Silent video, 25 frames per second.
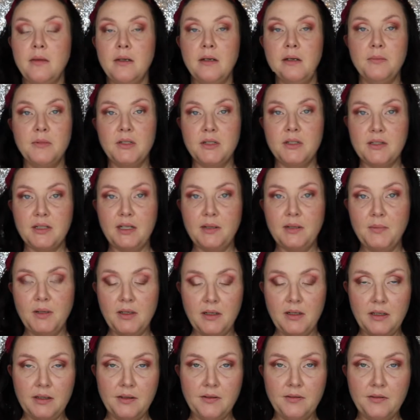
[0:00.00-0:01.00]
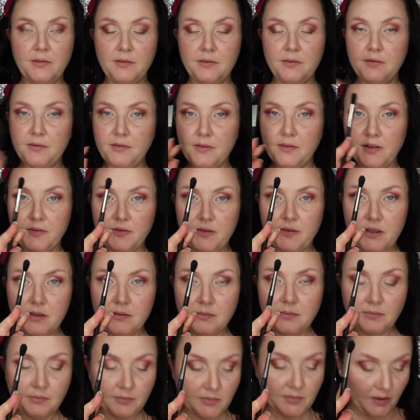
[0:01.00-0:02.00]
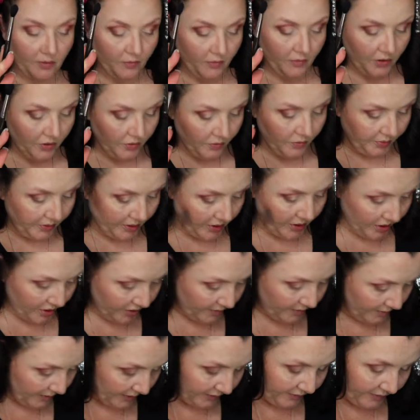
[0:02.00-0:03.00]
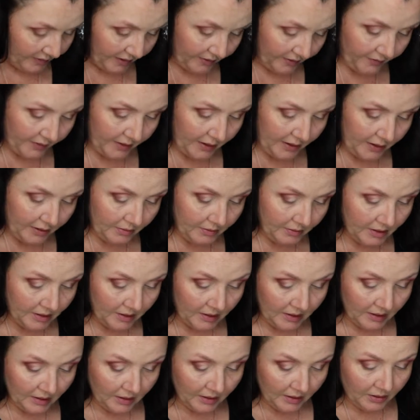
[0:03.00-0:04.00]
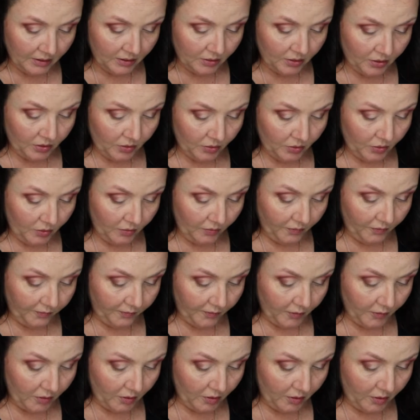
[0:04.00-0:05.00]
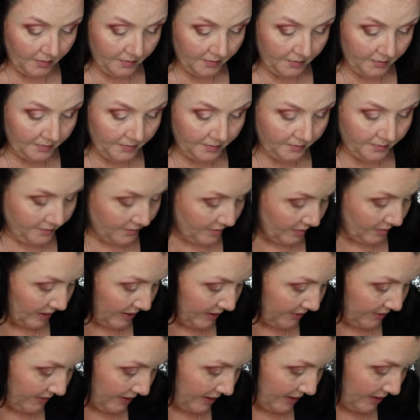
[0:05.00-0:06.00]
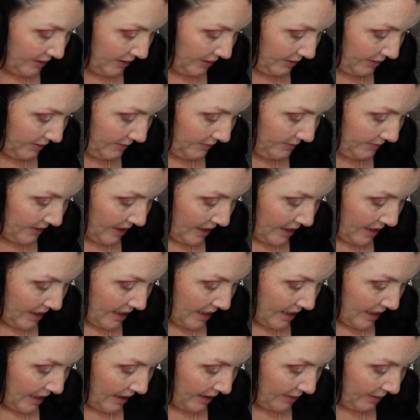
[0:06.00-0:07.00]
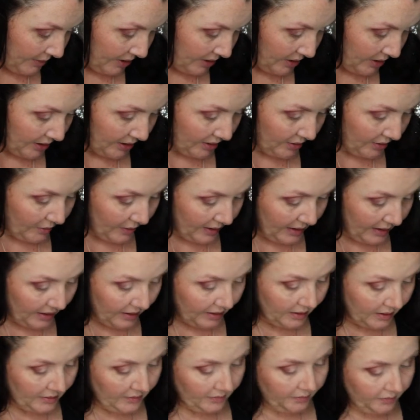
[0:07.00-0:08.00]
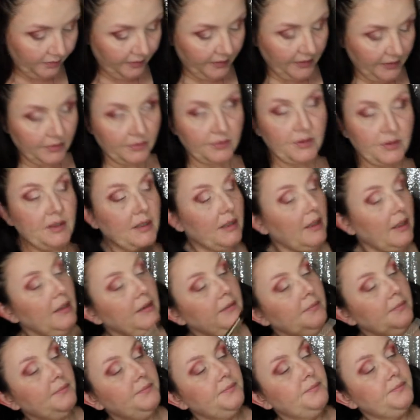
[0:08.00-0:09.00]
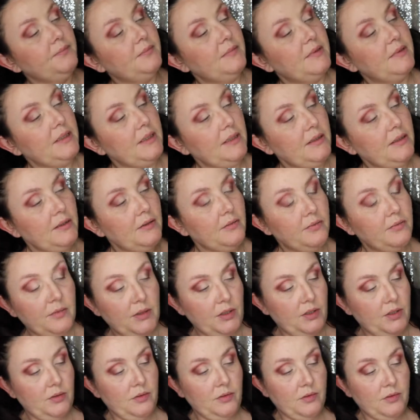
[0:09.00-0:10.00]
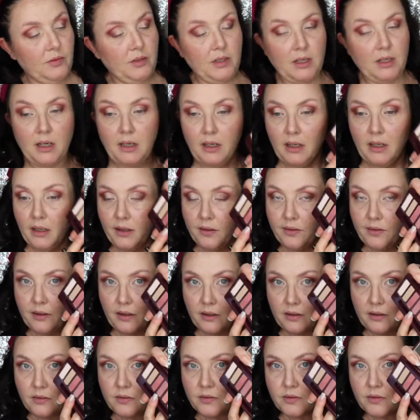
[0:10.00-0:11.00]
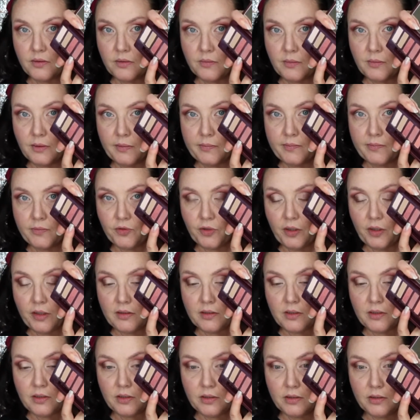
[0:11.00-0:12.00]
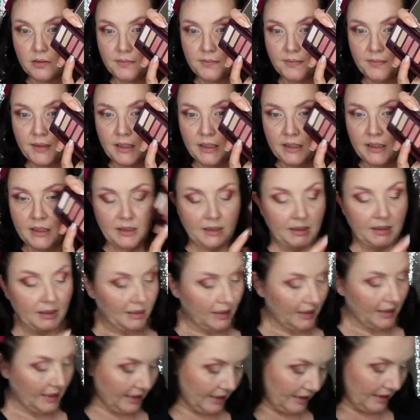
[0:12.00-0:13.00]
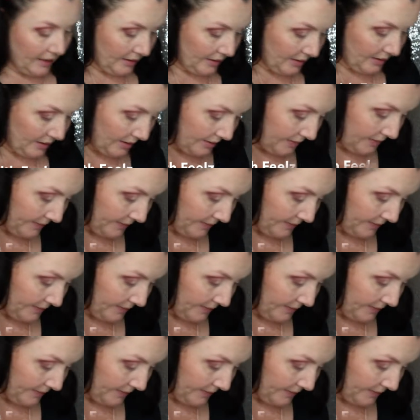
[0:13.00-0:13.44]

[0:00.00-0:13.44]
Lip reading: Then I'm going to take my original brush, my fluffy 224, I believe that is, and I'm going to go in Feels again, the original colour that I used in my transition, and